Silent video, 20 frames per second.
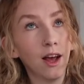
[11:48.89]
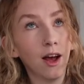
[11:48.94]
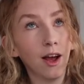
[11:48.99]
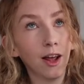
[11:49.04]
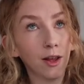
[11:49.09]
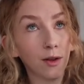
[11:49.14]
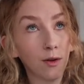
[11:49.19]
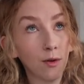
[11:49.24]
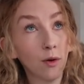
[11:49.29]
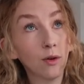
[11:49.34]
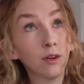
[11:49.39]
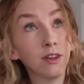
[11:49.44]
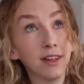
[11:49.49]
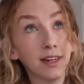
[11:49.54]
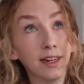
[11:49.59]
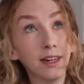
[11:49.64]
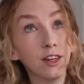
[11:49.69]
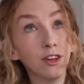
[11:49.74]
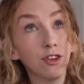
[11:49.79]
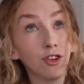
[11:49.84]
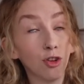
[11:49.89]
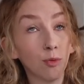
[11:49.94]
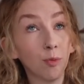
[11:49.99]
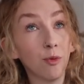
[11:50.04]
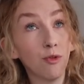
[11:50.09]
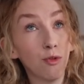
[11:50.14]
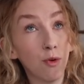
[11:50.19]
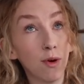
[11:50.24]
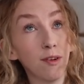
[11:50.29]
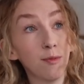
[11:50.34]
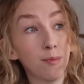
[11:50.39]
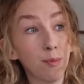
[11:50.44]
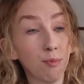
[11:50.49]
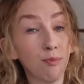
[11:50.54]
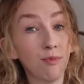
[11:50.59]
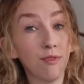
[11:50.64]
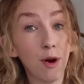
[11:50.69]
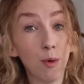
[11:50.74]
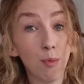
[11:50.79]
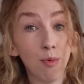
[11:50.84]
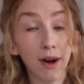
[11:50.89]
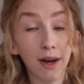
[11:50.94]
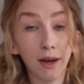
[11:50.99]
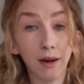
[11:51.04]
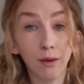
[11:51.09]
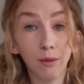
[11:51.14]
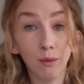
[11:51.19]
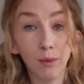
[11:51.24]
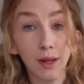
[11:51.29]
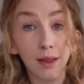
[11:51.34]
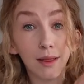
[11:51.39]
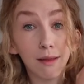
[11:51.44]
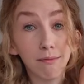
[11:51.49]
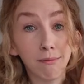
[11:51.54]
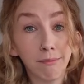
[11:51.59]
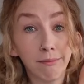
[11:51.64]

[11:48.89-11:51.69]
I got it just before I fell pregnant with